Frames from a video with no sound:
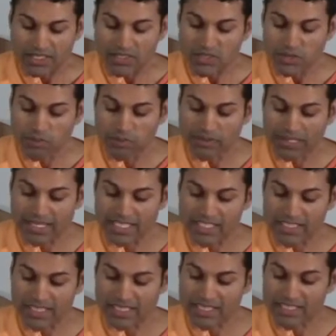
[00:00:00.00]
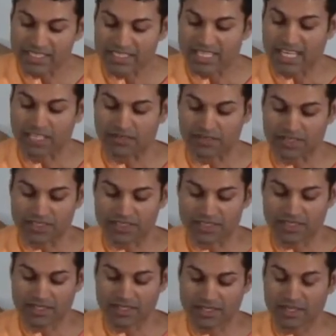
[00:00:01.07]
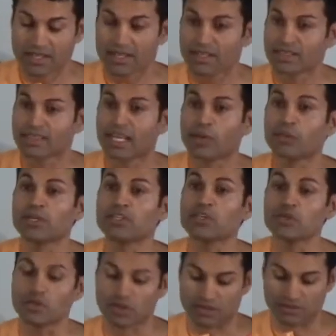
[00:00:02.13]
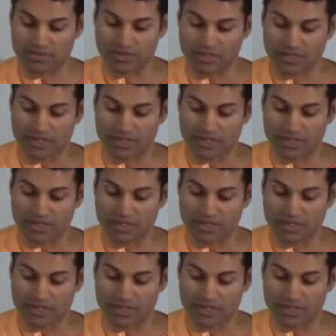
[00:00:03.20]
into a place inside of us that we knew of,